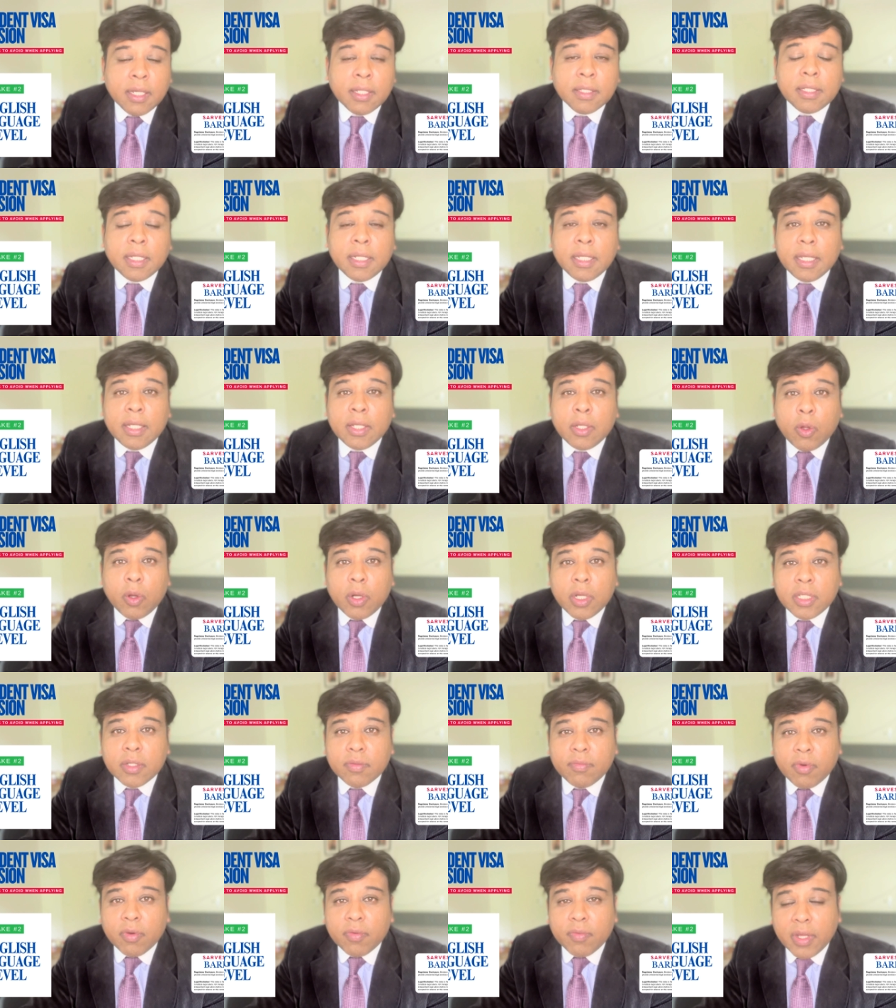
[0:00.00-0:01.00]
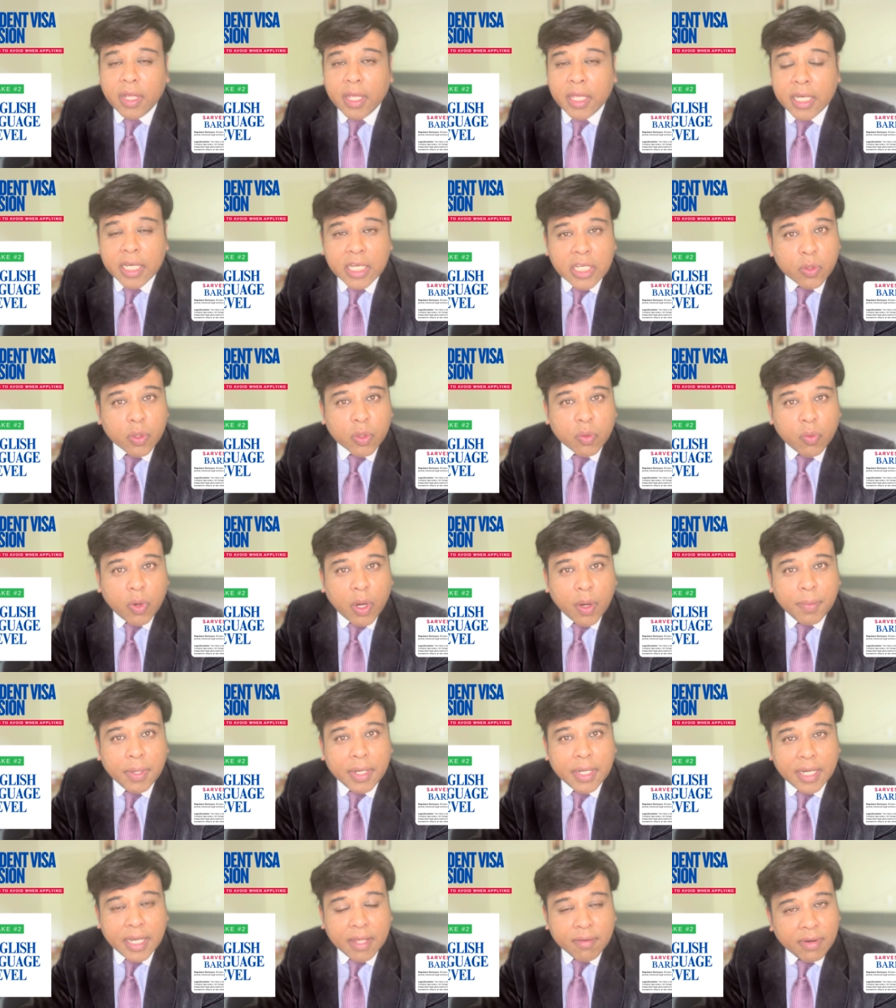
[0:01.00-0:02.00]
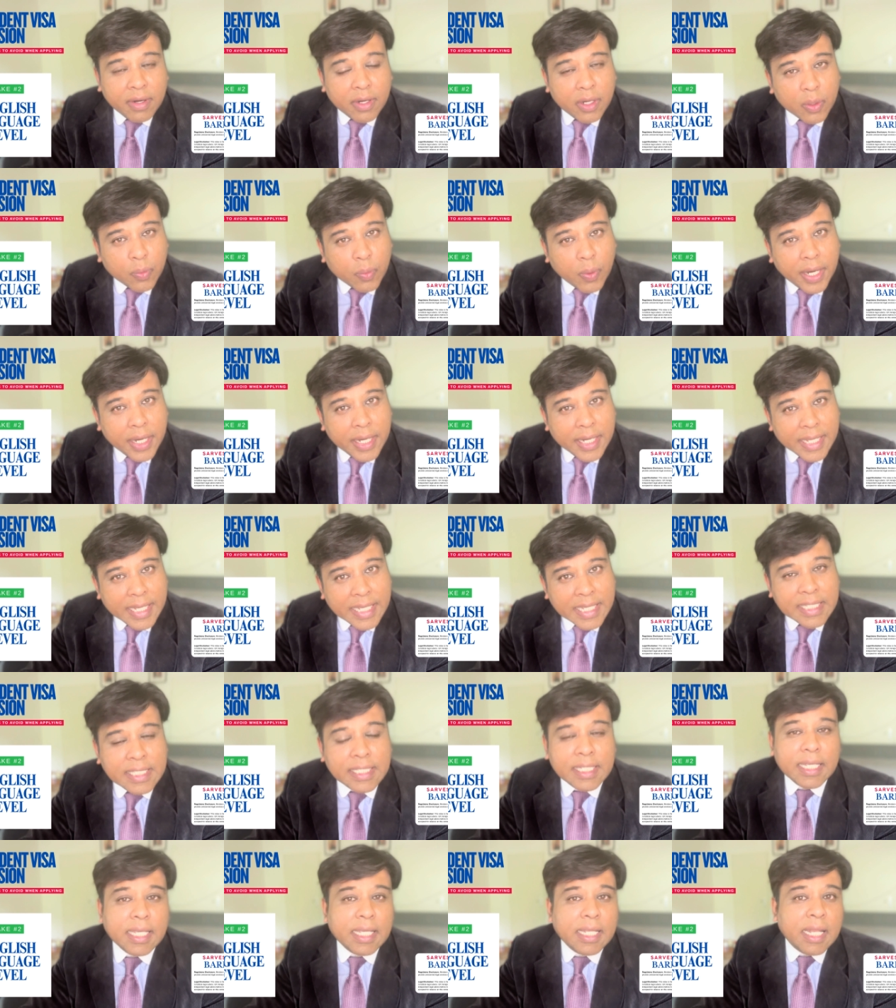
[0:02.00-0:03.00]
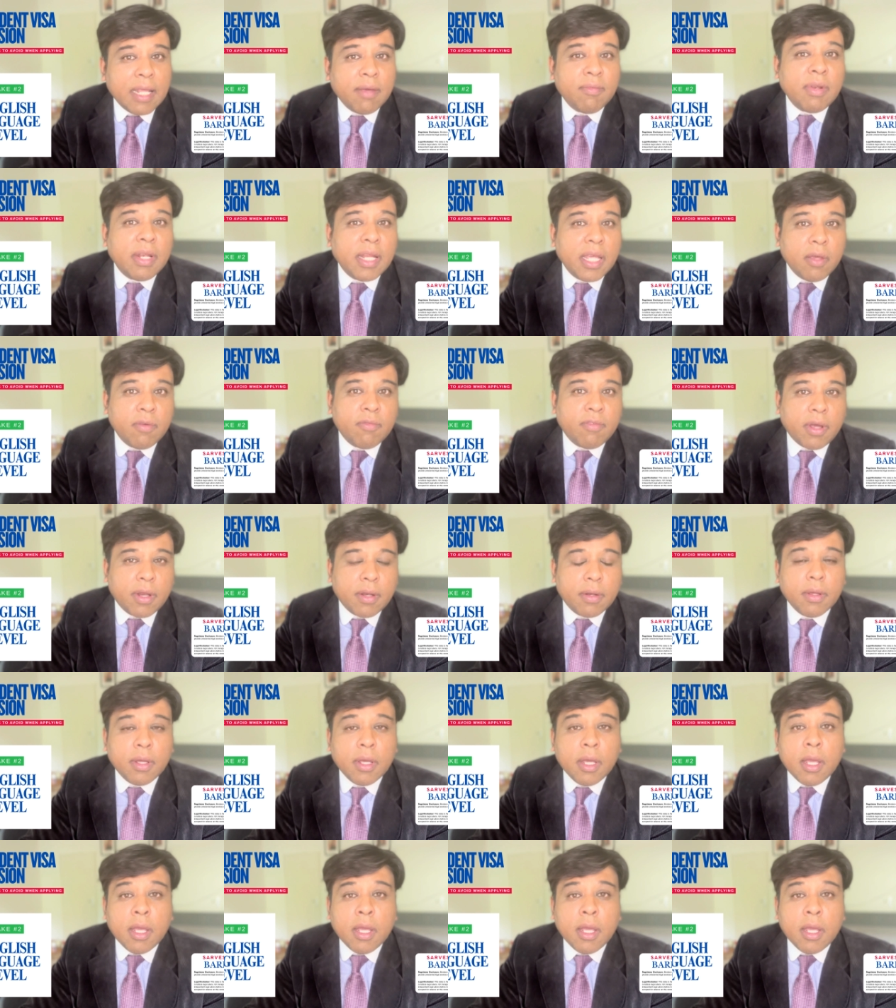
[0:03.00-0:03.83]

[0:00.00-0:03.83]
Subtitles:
the knowledge of English requirement level required is level A1.